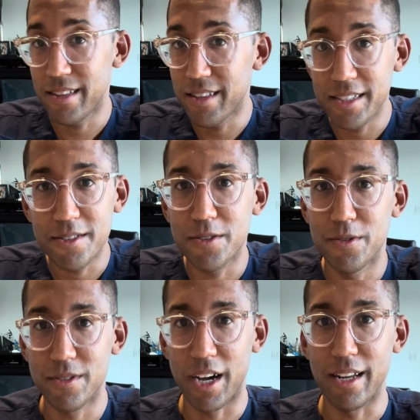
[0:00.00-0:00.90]
list
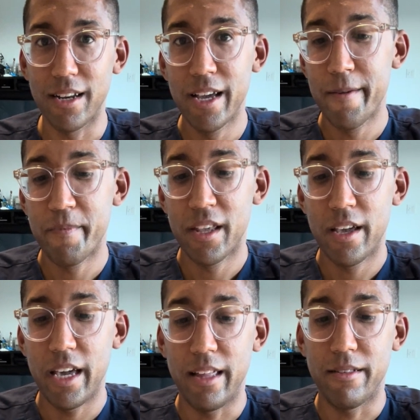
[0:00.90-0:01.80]
goes on.
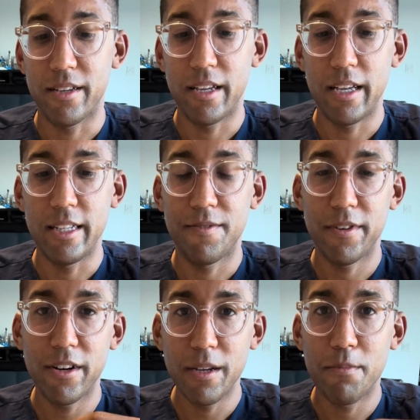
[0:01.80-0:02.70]
And it's
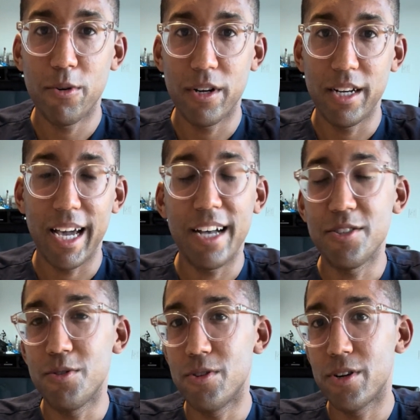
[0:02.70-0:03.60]
very important as
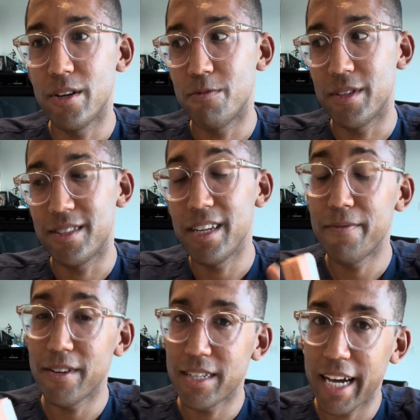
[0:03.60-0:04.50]
you learn with
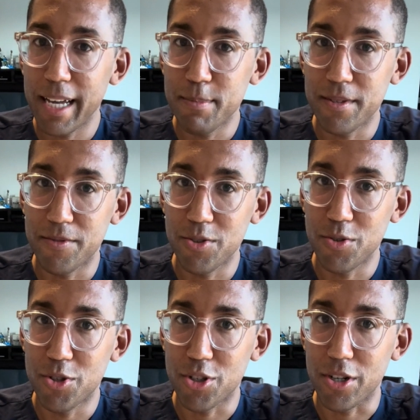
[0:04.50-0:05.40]
different types of
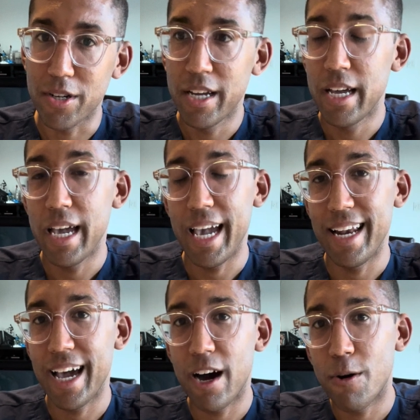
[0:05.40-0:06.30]
suture and
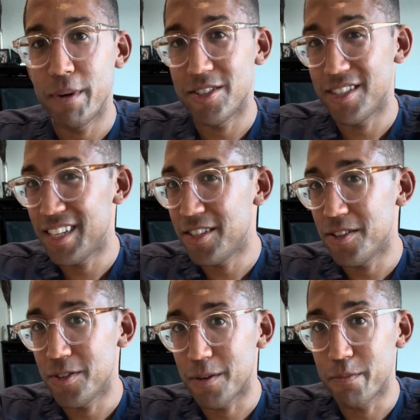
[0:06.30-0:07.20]
how much tension
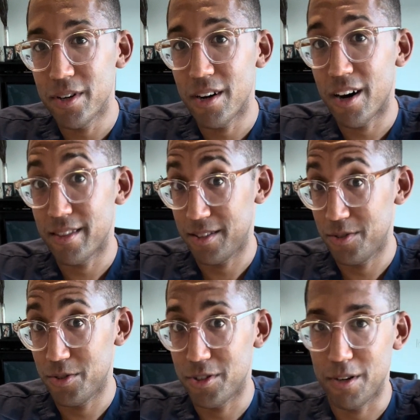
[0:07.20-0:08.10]
you can put on the
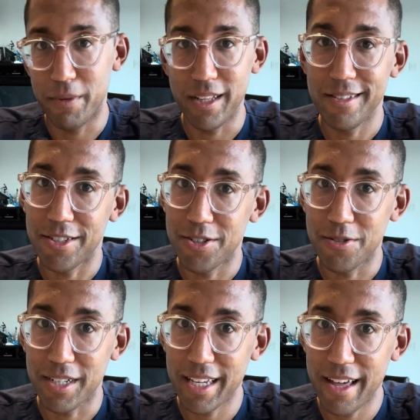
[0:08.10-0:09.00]
suture to bring the tissue
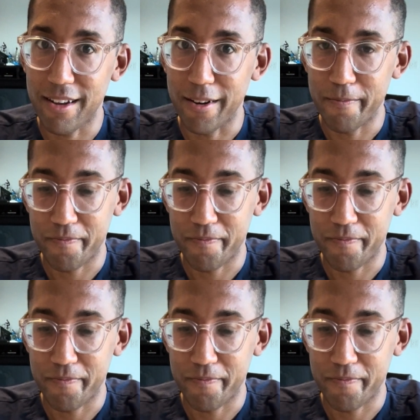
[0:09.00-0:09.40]
together.